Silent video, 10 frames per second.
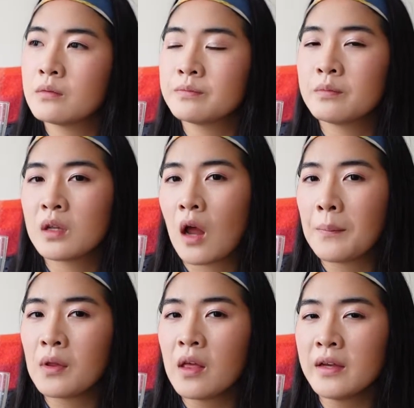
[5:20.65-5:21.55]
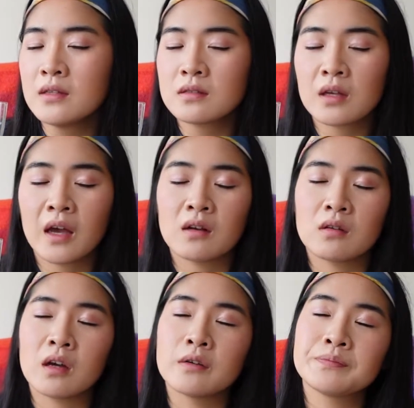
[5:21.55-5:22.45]
Monopolize? I don't
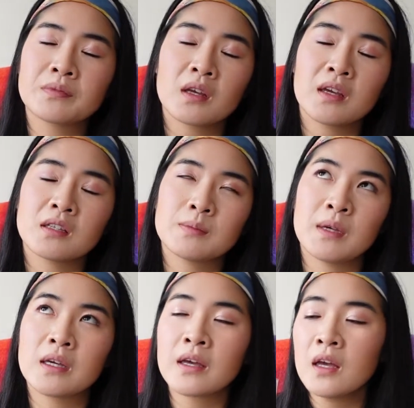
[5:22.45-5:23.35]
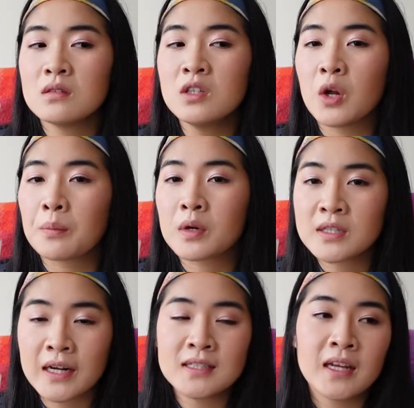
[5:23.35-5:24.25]
know. I can't speak. You know,
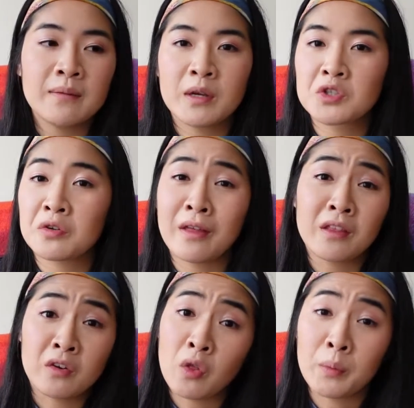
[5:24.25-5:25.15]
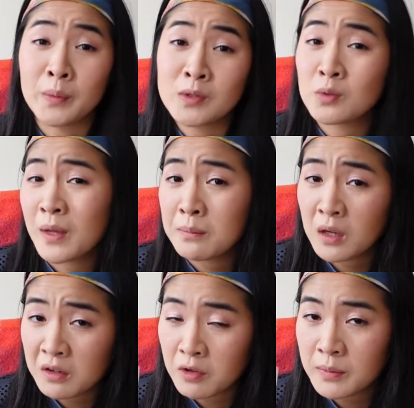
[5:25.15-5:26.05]
protect it and make sure that they're the only ones who make
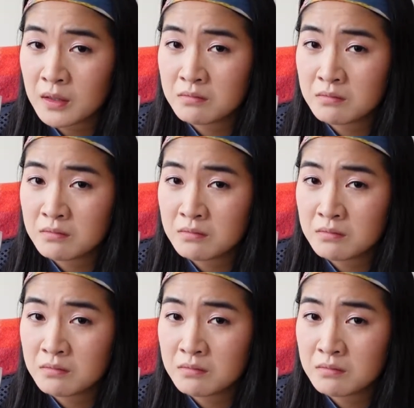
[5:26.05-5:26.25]
money from it.